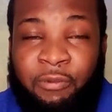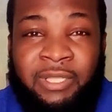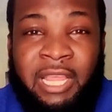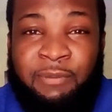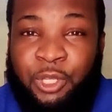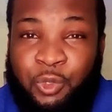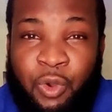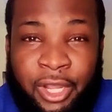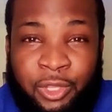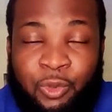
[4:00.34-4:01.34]
form. So let me just
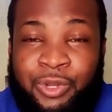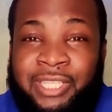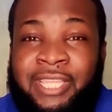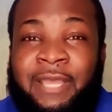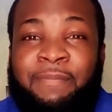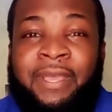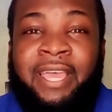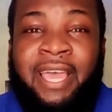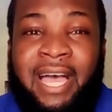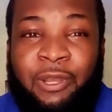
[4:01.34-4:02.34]
walk you through the step
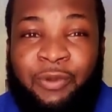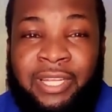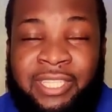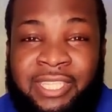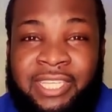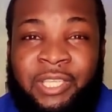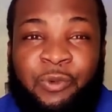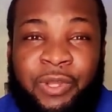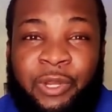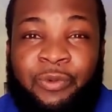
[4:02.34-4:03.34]
and we'll
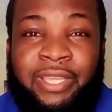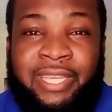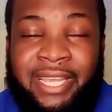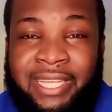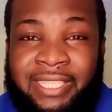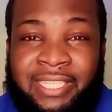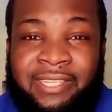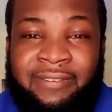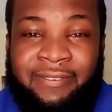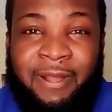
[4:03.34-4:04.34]
see where we get
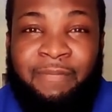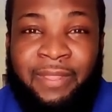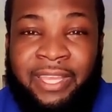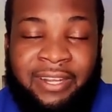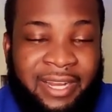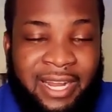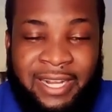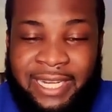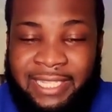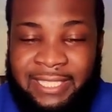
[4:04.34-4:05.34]
from there.
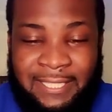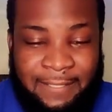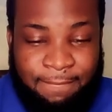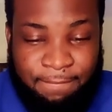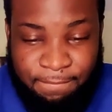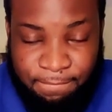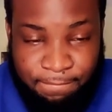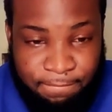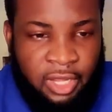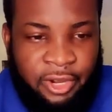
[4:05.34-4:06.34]
Alright,
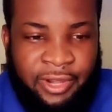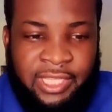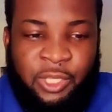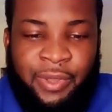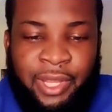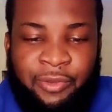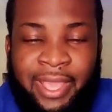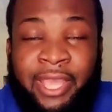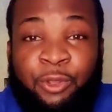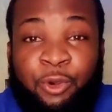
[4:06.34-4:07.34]
so when
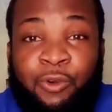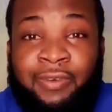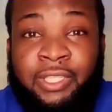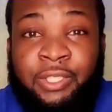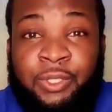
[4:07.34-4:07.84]
you head over